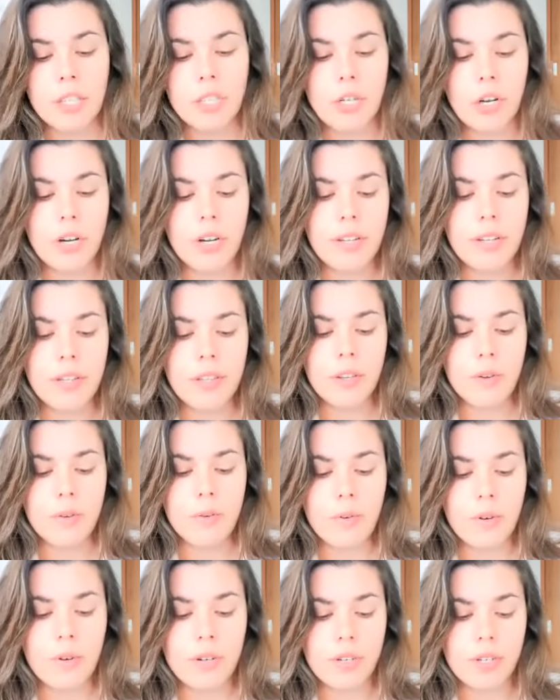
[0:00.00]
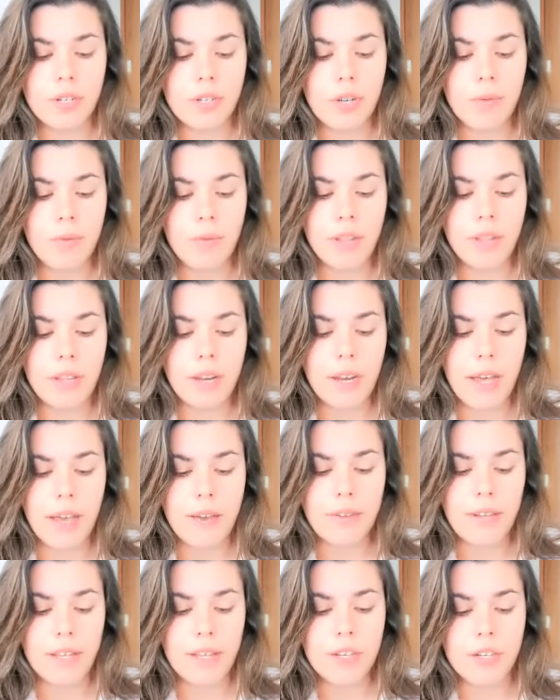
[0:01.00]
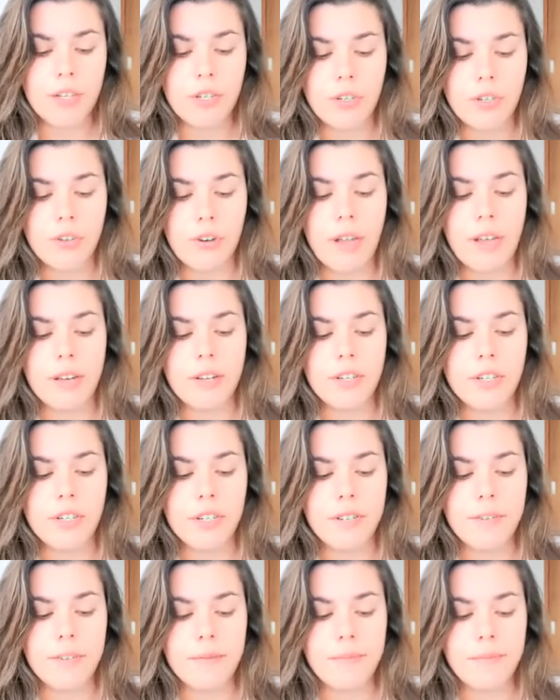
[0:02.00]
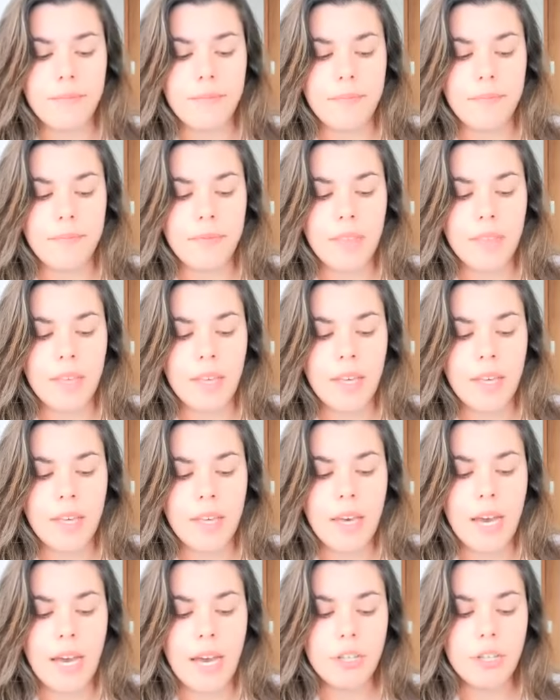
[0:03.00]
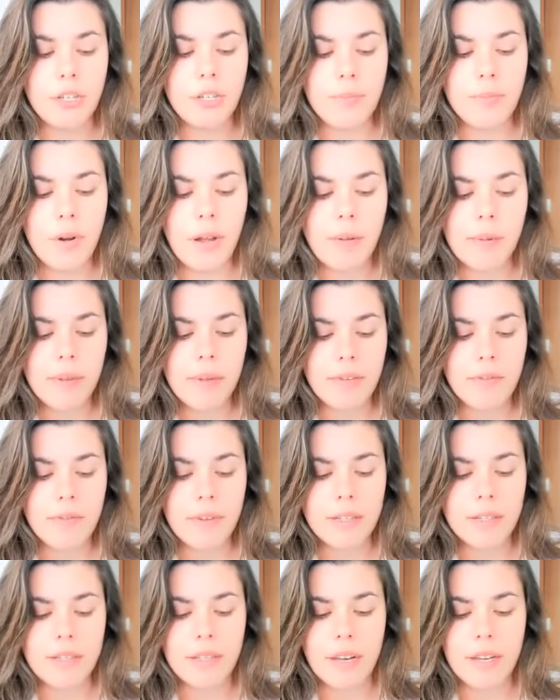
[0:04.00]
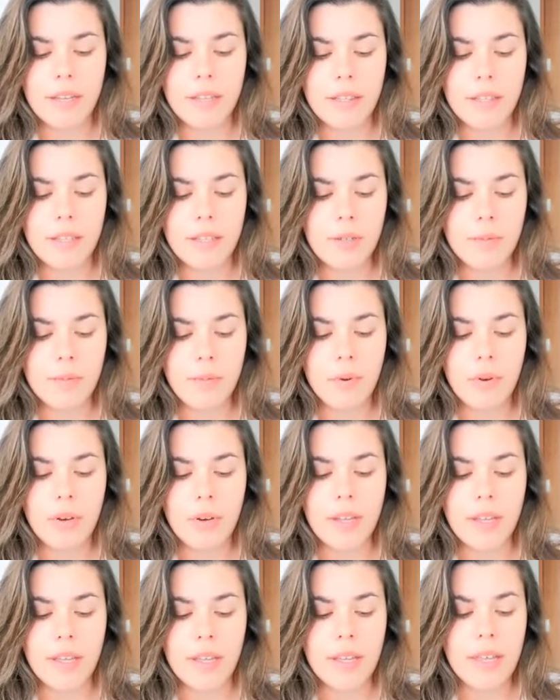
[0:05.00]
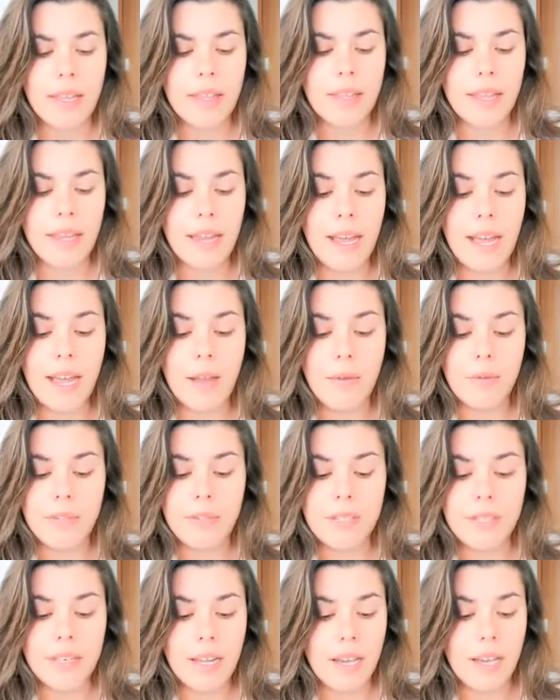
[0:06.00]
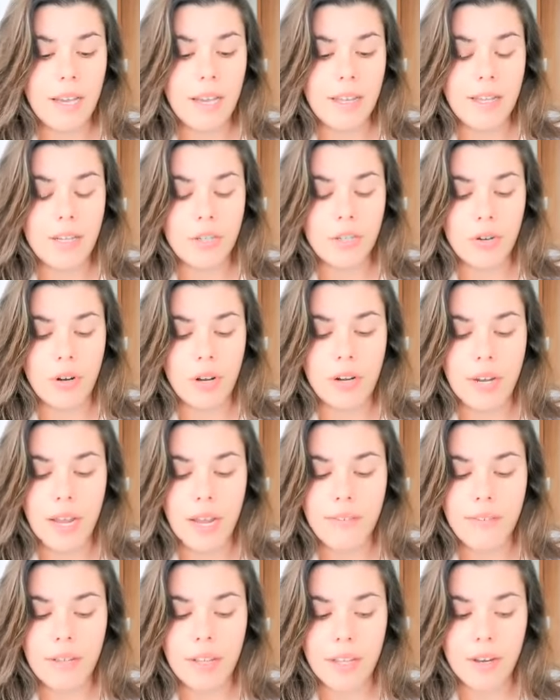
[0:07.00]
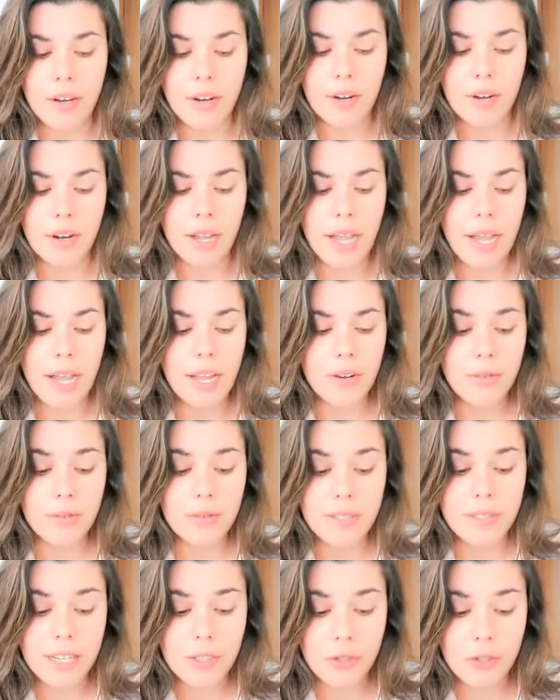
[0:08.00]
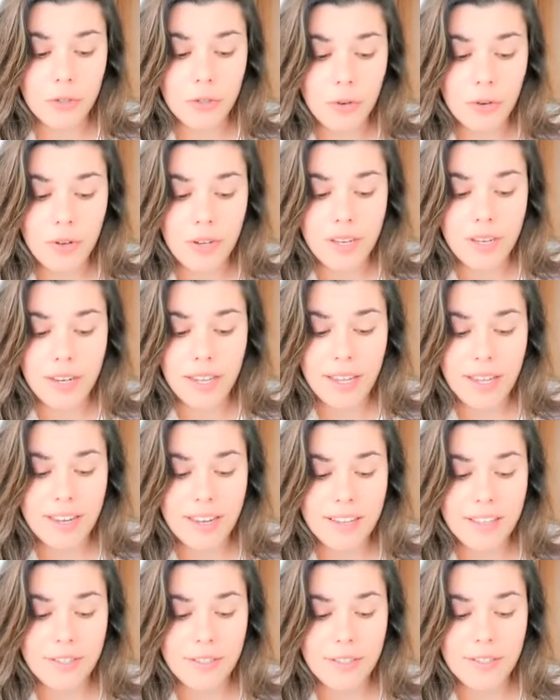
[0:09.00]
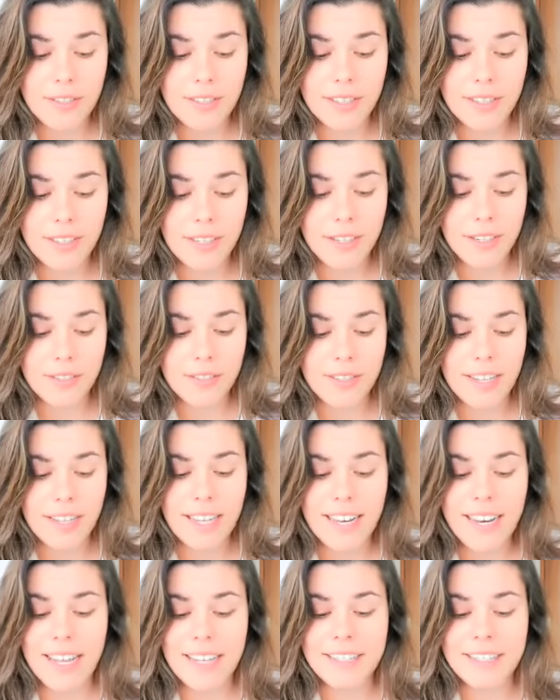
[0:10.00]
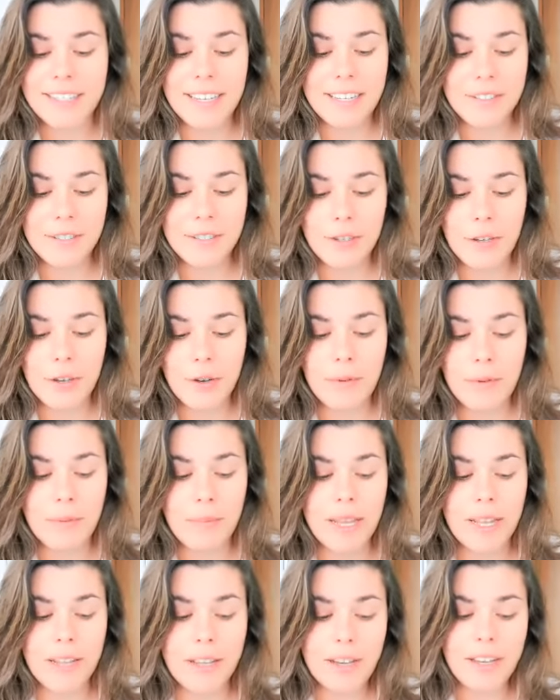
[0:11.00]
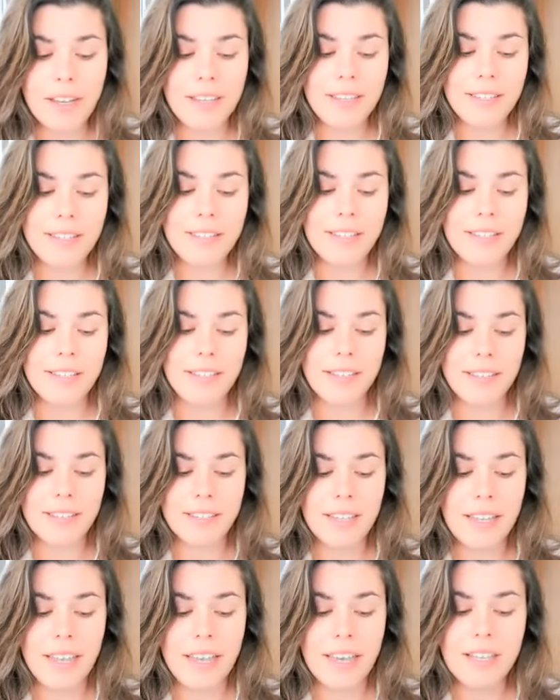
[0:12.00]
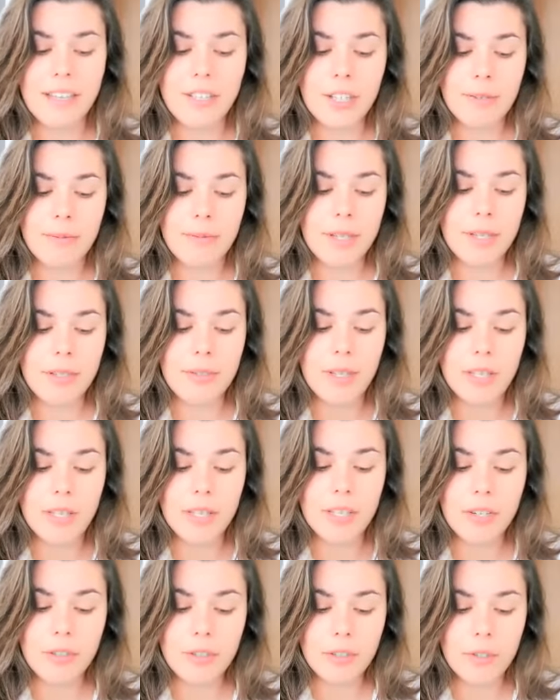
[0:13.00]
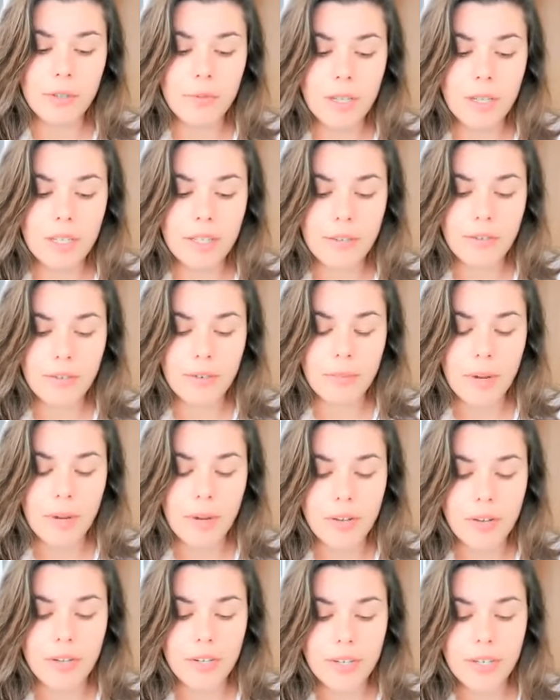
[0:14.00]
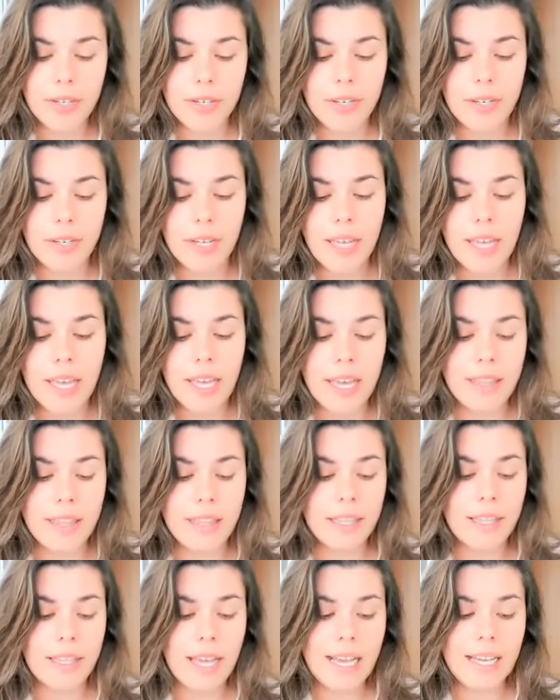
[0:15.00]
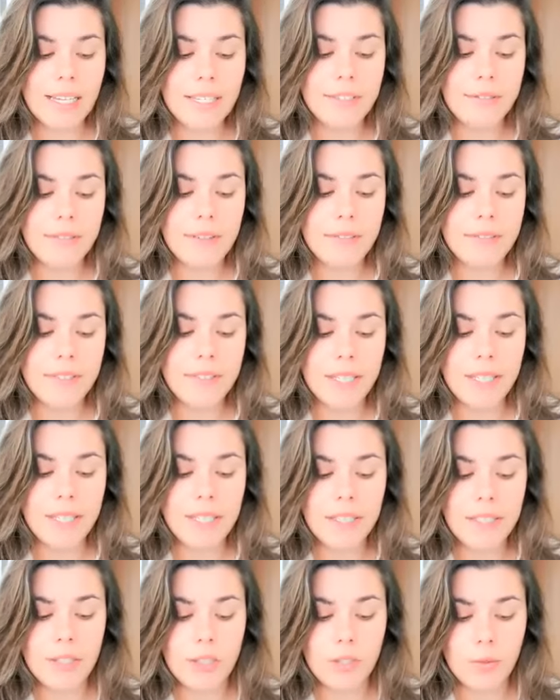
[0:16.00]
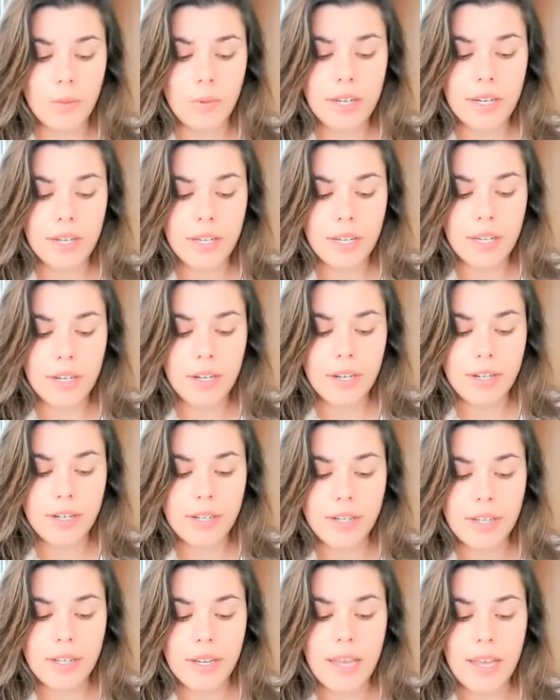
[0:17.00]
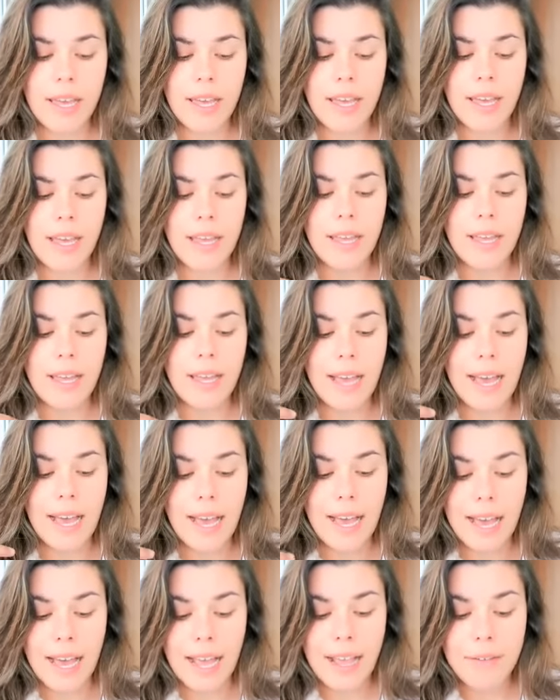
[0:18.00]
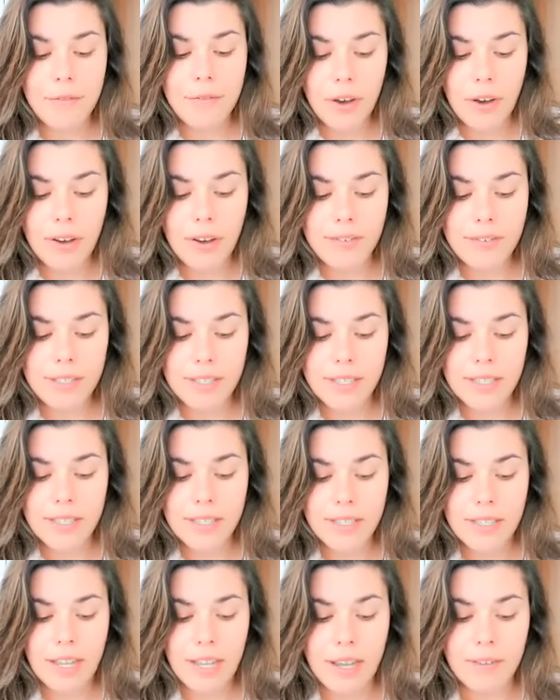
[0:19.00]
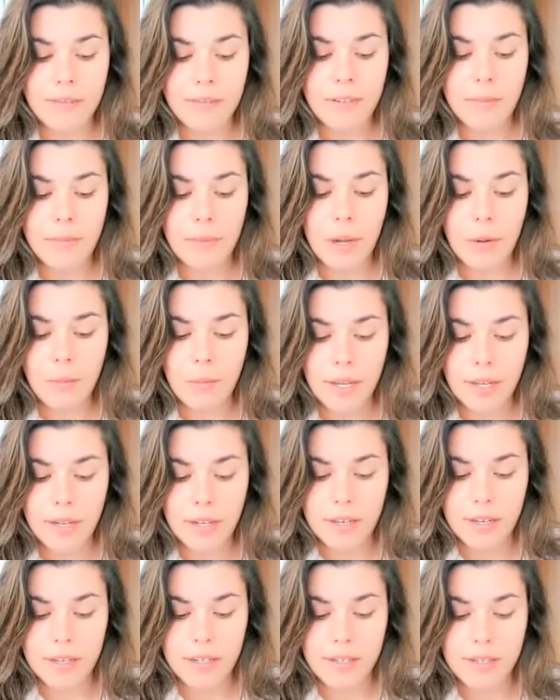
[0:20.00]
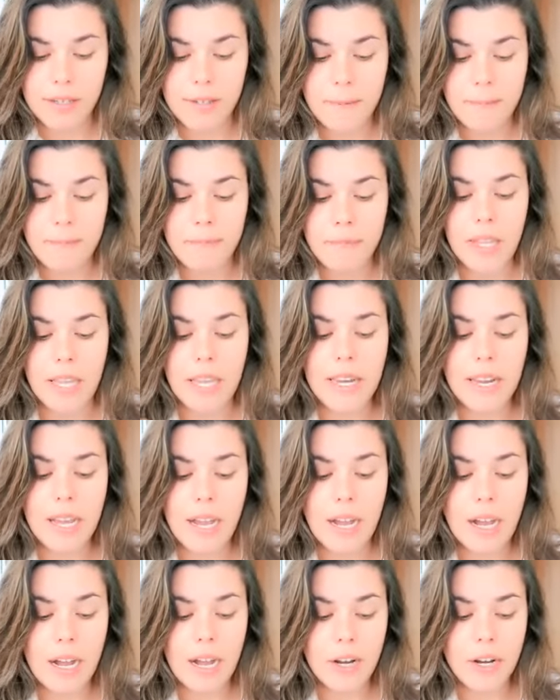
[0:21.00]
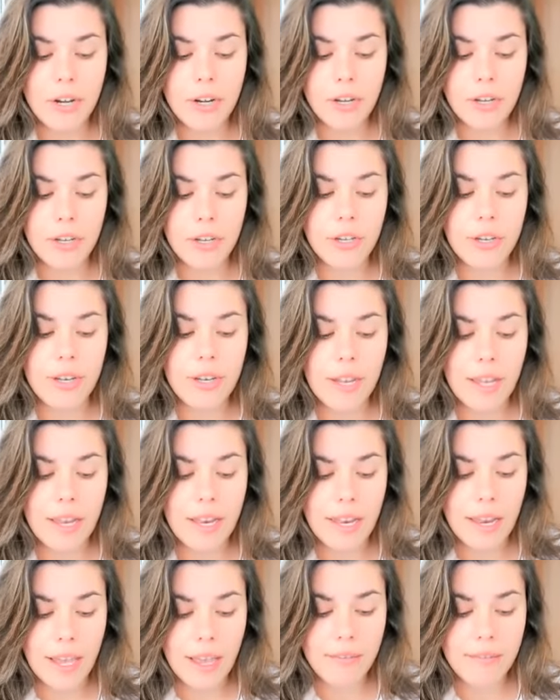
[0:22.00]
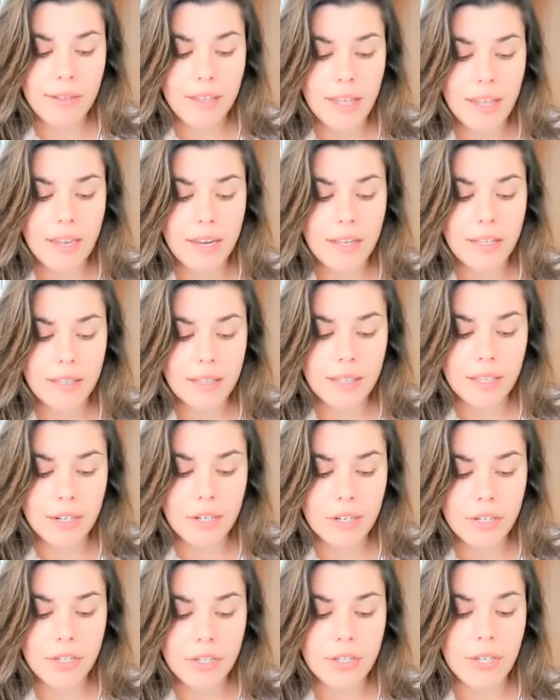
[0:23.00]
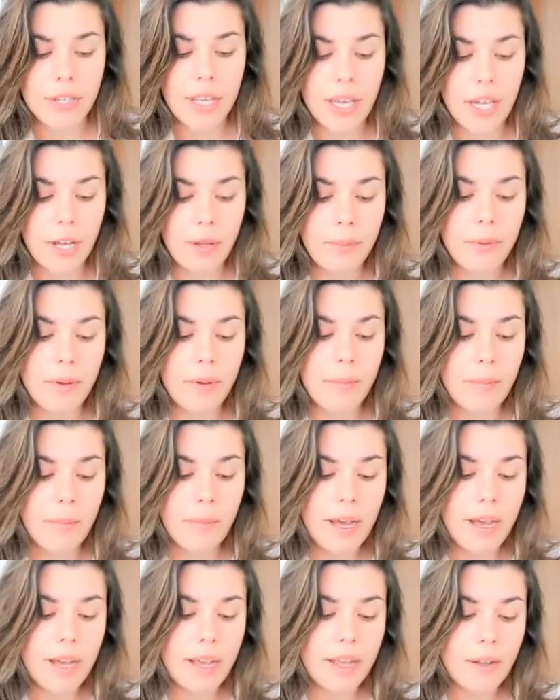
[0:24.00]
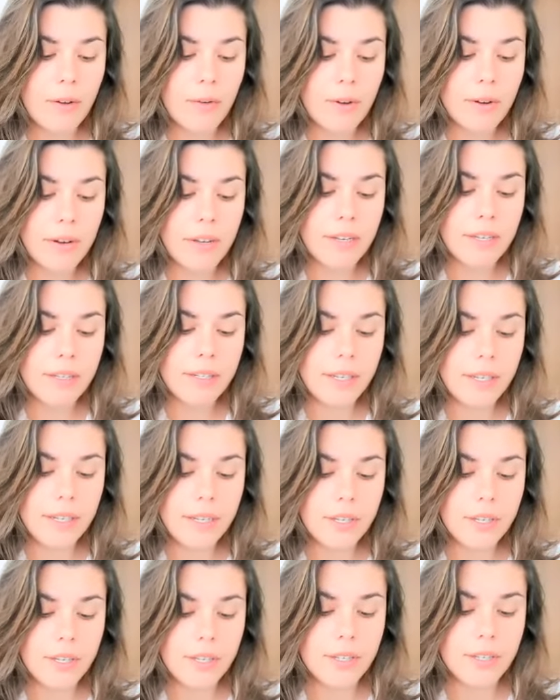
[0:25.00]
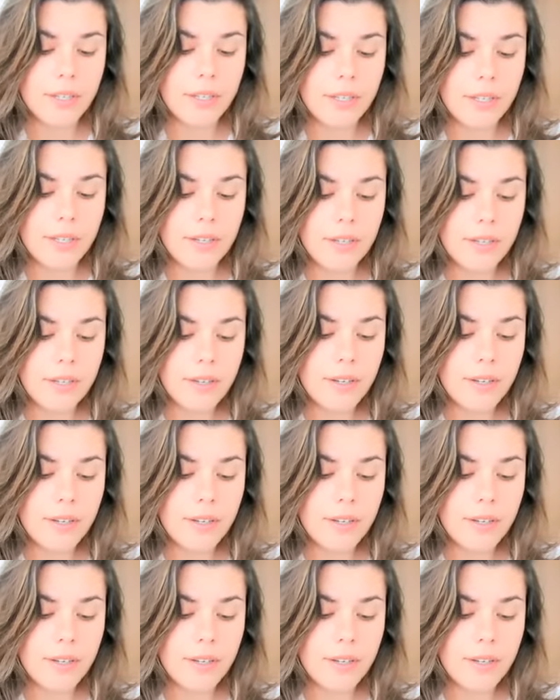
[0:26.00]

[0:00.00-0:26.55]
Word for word: Charting the course with a navigation strategy. I should probably confess that at this point, that I was not a strong navigator. I don't take joy in getting into details, and I tend to go with my gut instinct and sometimes a little too quickly for my own good. In the last 15 to 20 years, I've often stuffed my weakness and hired good navigating leaders to help my organizations.